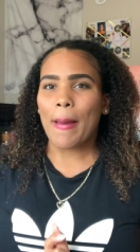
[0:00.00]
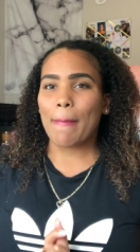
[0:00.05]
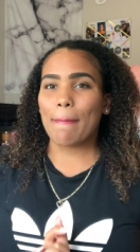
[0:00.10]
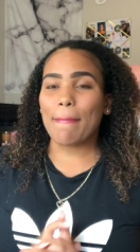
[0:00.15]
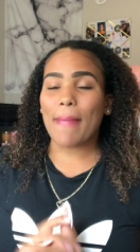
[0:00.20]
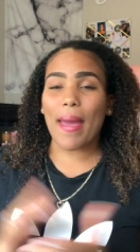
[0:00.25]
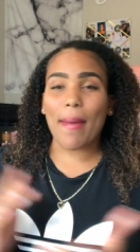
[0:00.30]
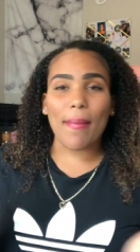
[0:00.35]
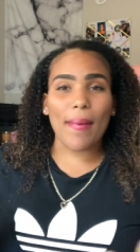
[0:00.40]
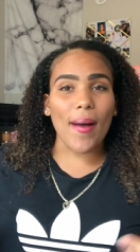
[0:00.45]

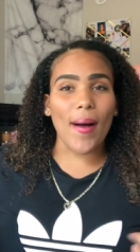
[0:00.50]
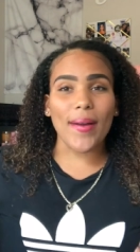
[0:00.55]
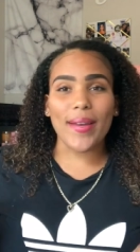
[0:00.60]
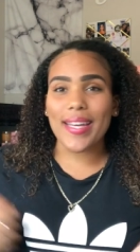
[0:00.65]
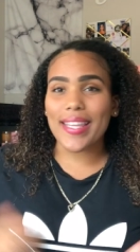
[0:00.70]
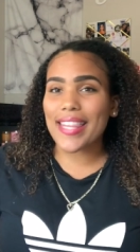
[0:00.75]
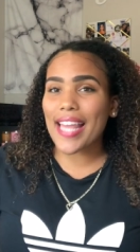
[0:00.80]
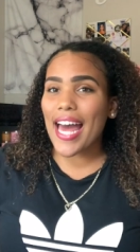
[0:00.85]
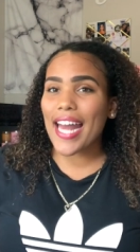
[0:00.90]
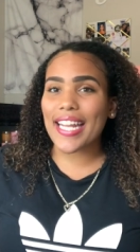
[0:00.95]
maybe I'll
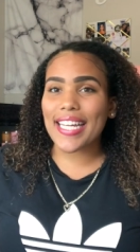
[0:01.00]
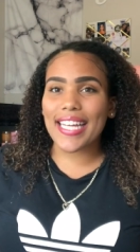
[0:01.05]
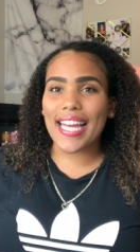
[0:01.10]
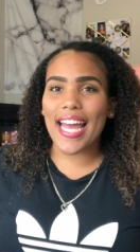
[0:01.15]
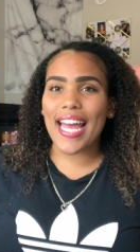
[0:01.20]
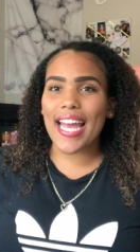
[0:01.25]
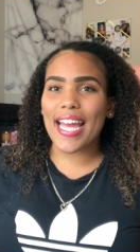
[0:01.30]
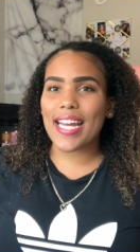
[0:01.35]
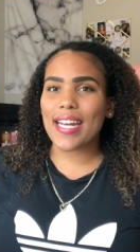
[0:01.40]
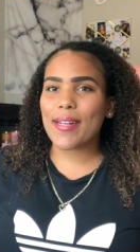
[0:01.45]
get that
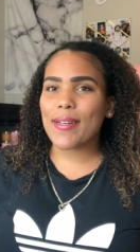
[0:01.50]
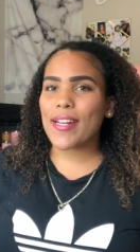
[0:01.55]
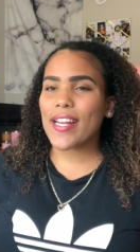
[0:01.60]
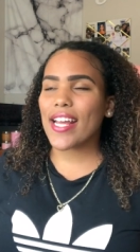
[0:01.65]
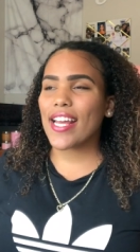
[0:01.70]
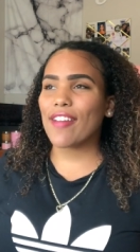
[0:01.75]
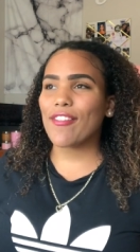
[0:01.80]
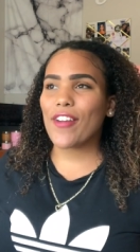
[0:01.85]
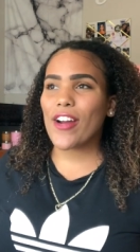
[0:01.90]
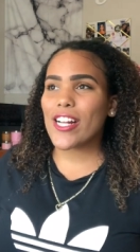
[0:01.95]
again.
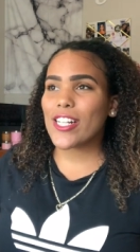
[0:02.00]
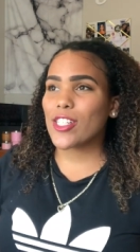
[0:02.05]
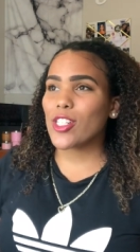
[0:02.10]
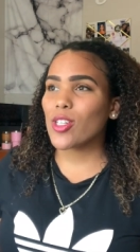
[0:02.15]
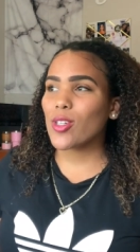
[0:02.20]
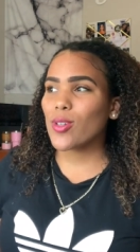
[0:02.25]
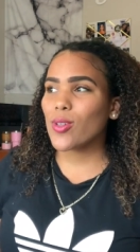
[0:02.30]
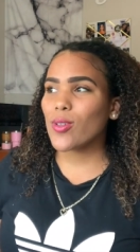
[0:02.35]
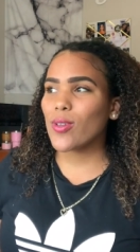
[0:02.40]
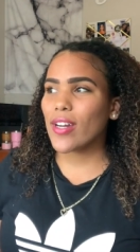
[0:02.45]
If I
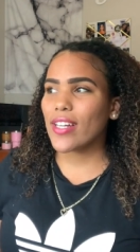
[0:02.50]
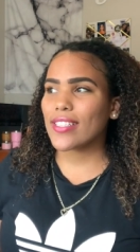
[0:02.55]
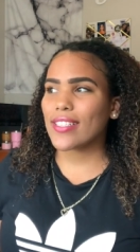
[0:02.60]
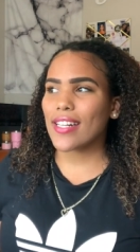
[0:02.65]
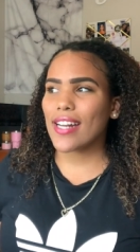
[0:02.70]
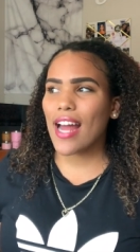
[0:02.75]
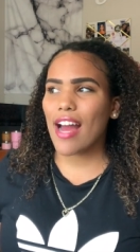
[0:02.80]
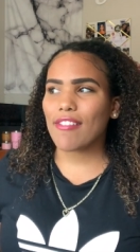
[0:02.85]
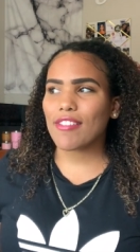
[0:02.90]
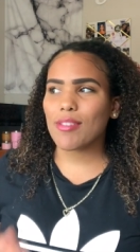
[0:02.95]
do, it's
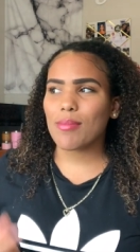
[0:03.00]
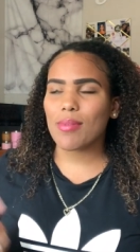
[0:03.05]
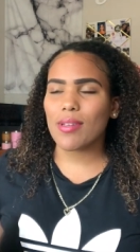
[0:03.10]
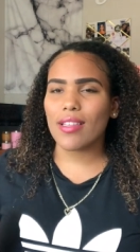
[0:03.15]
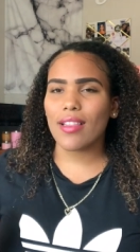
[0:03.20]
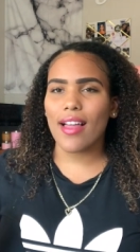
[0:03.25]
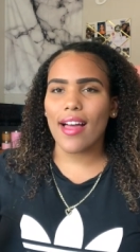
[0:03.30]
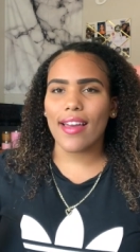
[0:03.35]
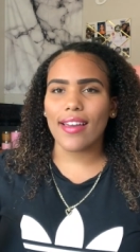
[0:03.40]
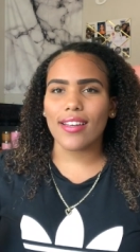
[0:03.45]
gonna have to
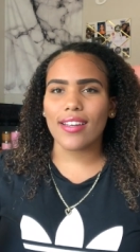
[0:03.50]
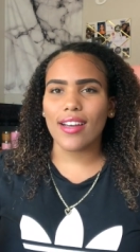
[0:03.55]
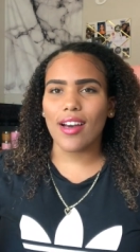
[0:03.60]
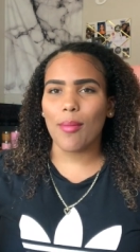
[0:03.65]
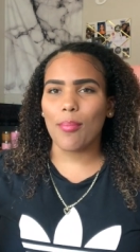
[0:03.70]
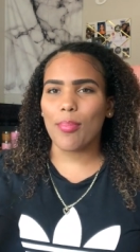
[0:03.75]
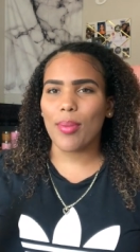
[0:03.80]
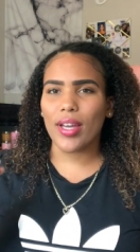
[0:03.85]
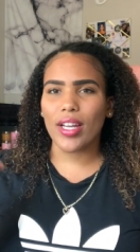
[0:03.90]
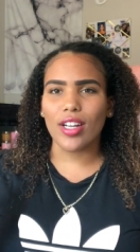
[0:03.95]
be like
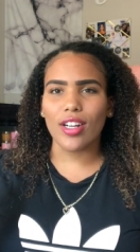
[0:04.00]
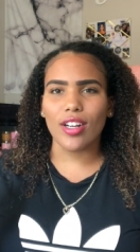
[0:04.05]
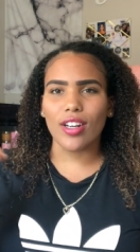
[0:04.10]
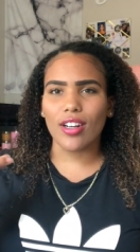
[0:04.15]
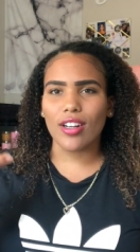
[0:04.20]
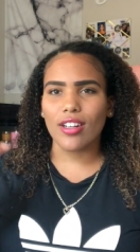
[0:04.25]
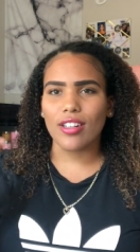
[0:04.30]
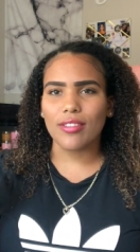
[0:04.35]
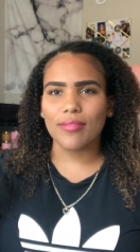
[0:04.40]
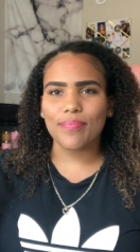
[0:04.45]
a
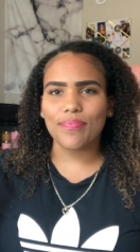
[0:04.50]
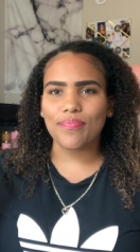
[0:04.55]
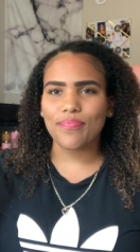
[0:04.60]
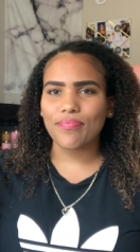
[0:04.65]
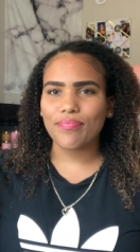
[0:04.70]
bigger